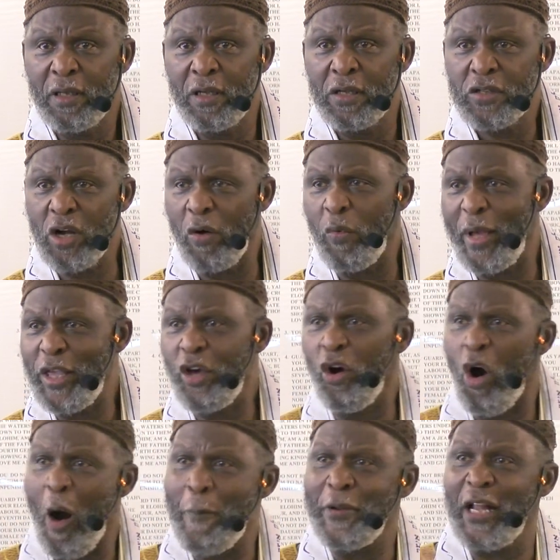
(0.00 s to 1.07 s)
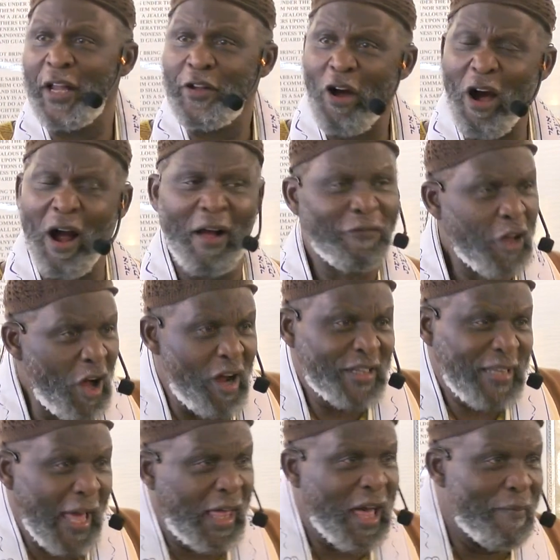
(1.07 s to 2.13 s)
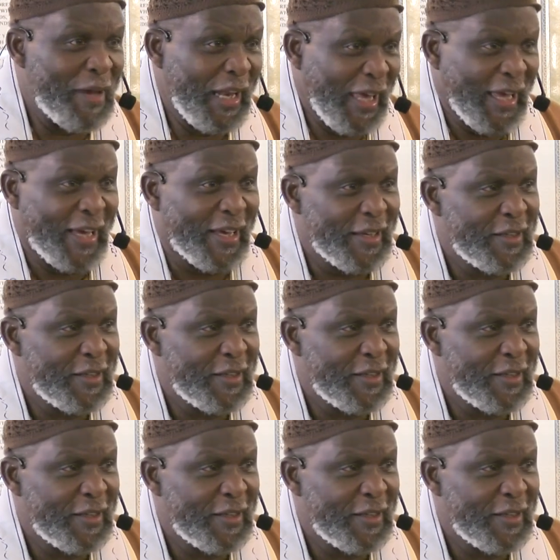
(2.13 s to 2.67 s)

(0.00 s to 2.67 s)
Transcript: So when you open the door, of course they're coming in.